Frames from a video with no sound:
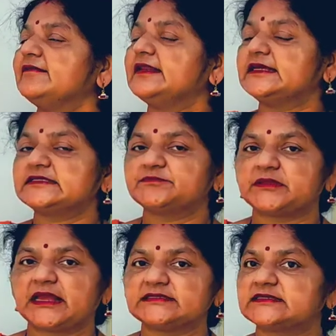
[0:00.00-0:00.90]
I will
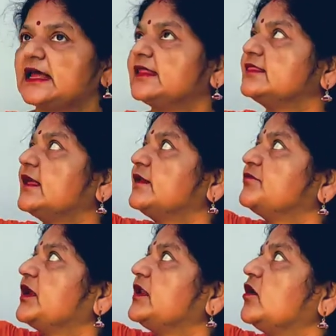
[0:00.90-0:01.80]
discuss the
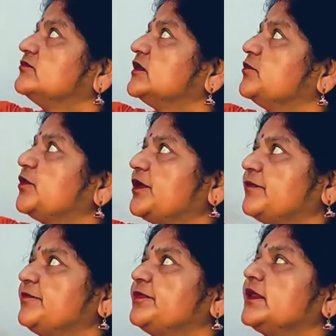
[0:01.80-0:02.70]
title of the
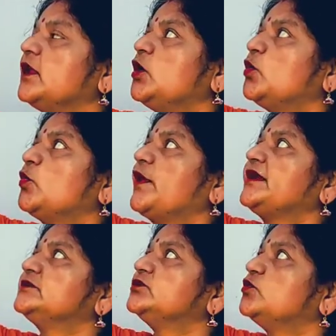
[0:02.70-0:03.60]
poem,
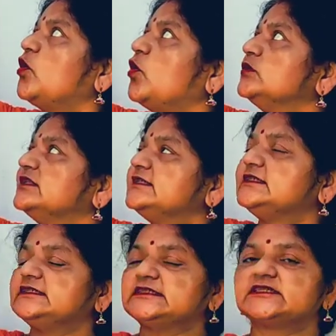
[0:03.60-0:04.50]
Where Do All
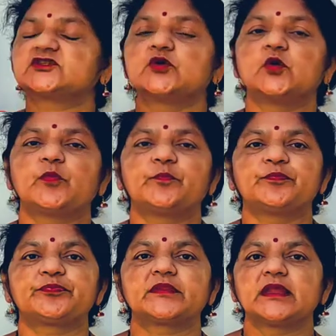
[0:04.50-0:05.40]
the Teachers
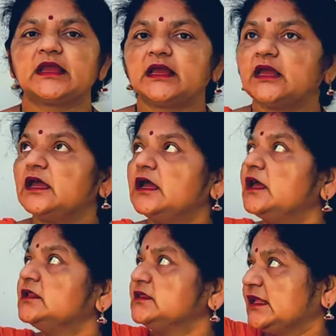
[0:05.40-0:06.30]
Go?
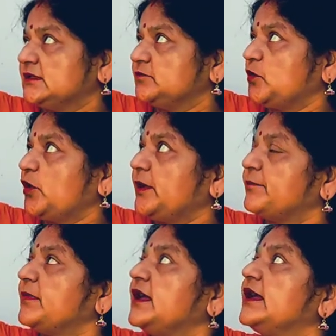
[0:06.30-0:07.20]
In this
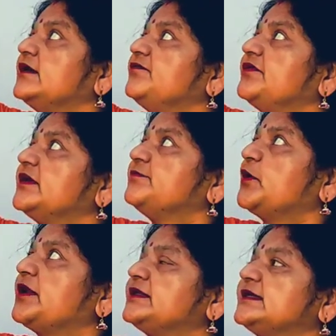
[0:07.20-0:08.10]
poem, the
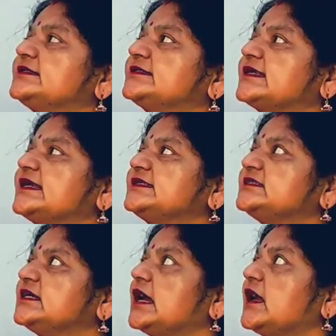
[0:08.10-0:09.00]
poet
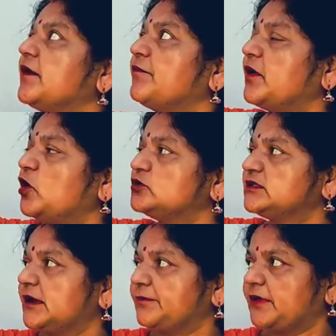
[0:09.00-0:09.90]
speaks
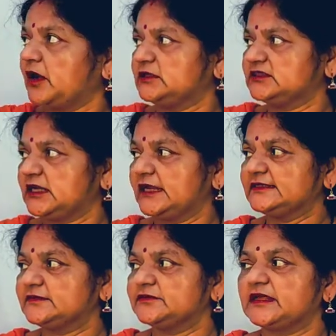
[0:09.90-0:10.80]
about a
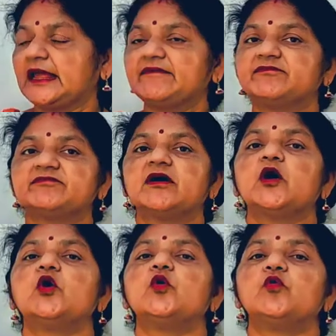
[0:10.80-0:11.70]
child's
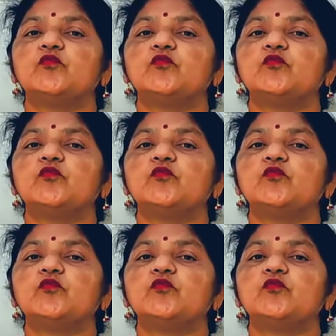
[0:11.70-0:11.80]
love